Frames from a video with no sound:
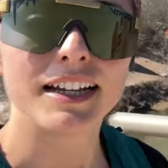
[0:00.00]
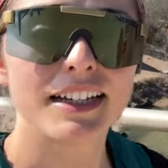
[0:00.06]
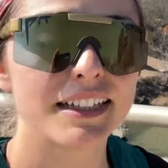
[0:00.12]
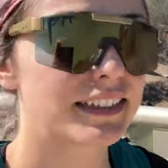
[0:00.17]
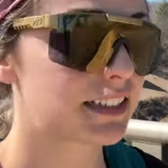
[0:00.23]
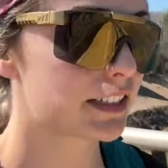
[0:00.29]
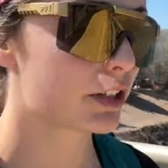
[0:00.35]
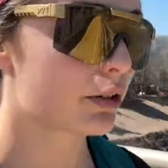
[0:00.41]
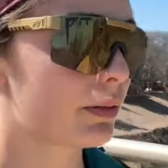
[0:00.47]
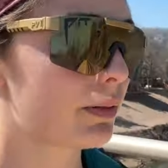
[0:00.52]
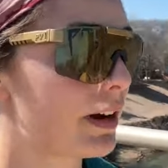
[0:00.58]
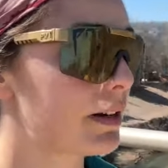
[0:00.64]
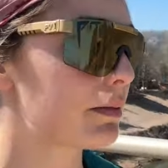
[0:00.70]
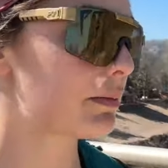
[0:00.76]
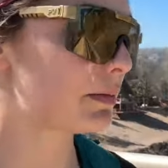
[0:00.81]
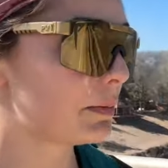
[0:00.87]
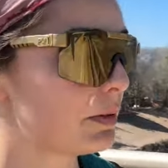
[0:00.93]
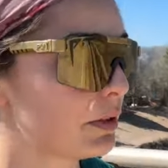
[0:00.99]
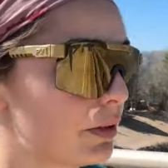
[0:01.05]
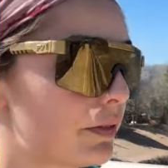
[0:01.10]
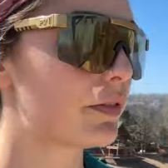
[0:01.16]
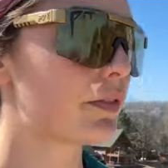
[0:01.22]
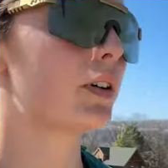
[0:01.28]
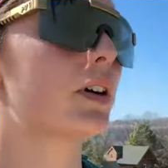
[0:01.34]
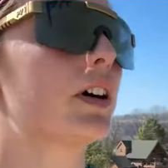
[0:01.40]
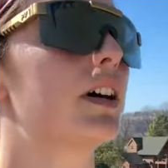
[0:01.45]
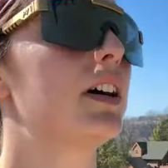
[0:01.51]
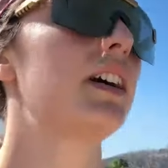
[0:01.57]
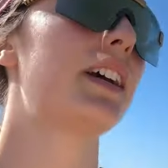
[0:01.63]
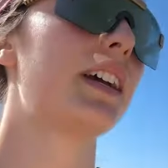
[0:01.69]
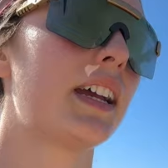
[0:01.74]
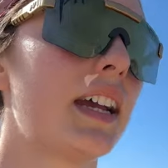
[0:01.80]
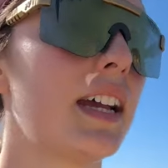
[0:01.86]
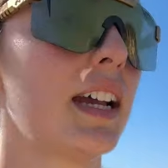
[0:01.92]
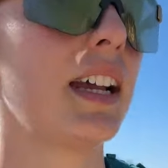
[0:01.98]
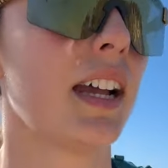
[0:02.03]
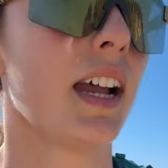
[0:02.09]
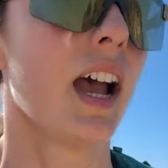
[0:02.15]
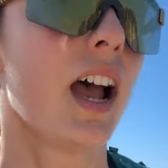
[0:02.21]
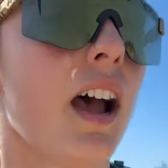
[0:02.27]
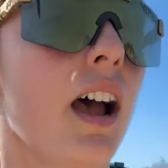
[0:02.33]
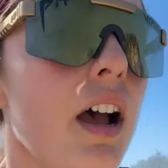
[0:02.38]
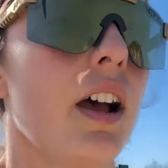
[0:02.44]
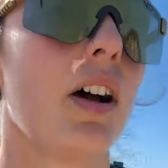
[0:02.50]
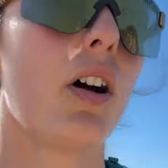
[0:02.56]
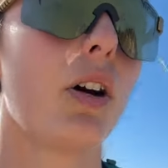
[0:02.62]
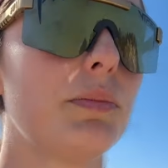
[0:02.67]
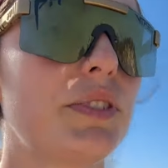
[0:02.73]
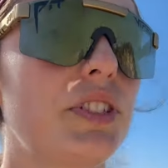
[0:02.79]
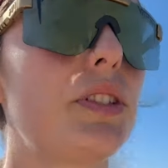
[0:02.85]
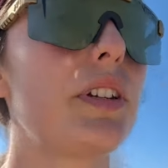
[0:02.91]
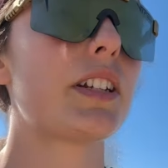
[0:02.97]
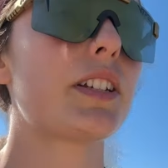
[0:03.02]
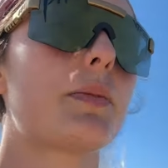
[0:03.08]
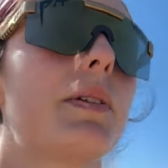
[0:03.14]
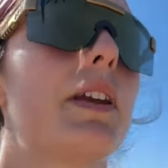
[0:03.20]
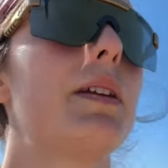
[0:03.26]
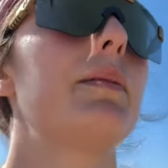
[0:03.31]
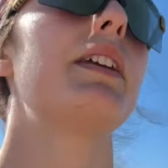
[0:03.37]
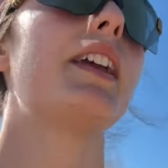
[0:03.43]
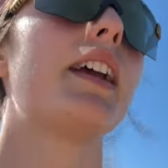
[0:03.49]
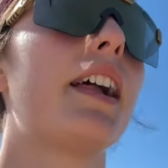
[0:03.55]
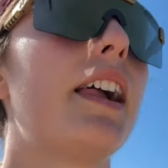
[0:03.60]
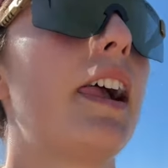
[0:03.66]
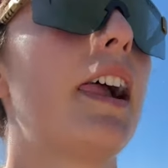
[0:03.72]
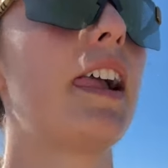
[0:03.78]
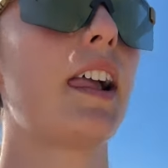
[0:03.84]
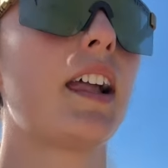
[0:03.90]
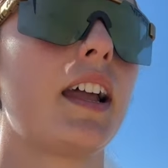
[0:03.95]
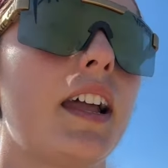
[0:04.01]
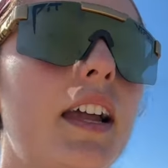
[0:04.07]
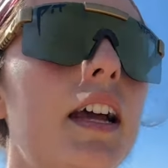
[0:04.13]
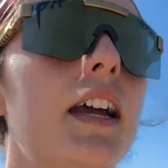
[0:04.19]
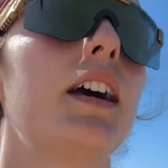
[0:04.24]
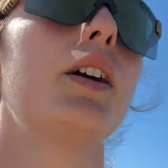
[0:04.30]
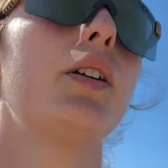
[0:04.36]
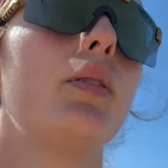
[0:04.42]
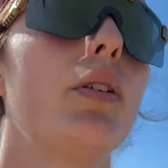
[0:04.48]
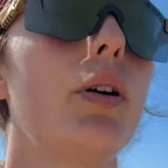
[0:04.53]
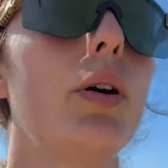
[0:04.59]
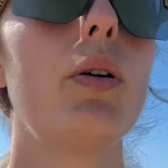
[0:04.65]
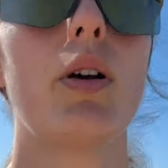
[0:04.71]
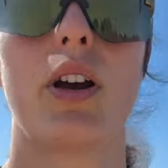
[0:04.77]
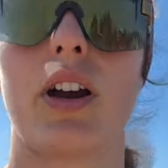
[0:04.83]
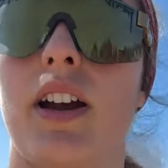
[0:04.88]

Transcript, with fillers: is incredibly beautiful. Home stretch, baby. Woo!